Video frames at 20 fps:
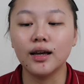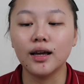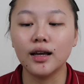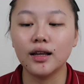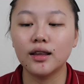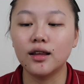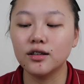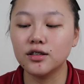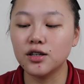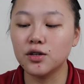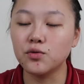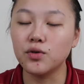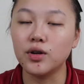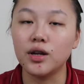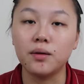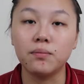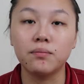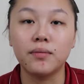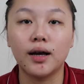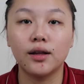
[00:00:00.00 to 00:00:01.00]
it doesn't
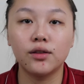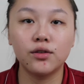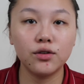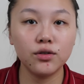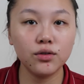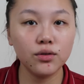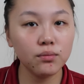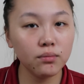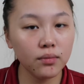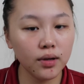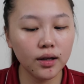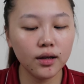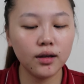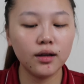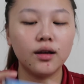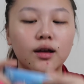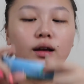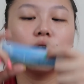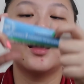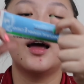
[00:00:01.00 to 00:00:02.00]
really matter to me.
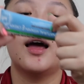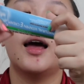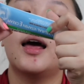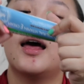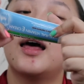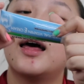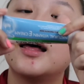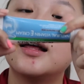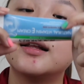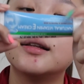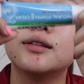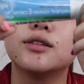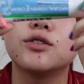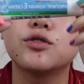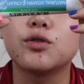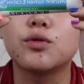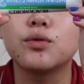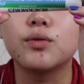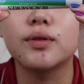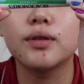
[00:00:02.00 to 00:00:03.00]
And
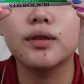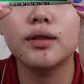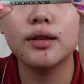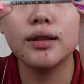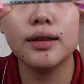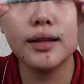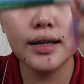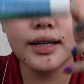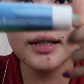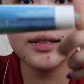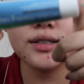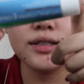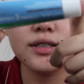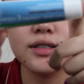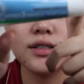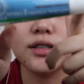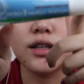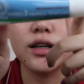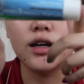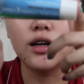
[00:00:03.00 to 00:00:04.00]
so this
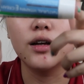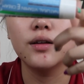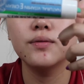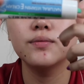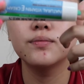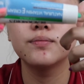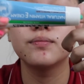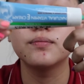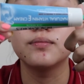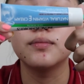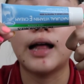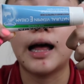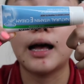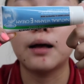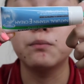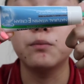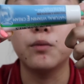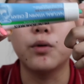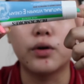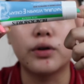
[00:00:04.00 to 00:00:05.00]
is the
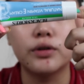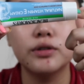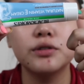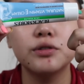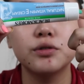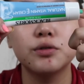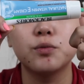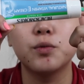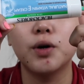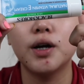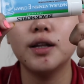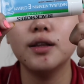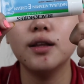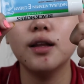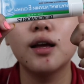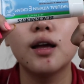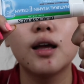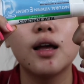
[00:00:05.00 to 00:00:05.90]
Blackmores one.